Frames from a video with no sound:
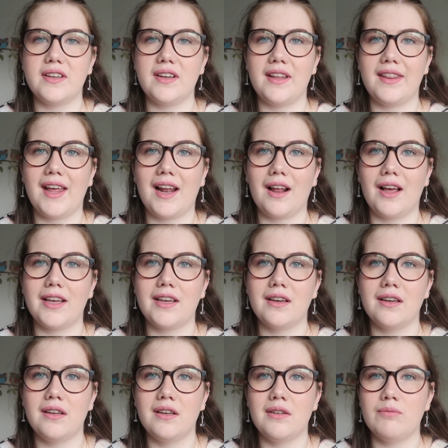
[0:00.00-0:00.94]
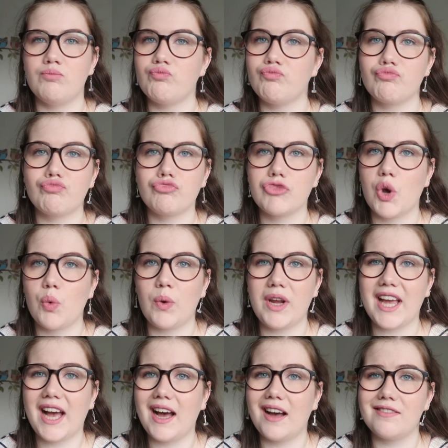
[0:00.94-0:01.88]
And they're like,
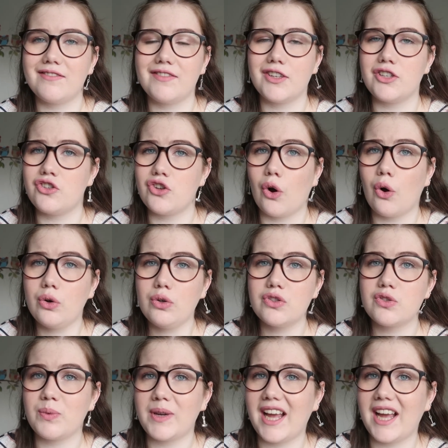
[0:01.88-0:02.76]
we have dogs,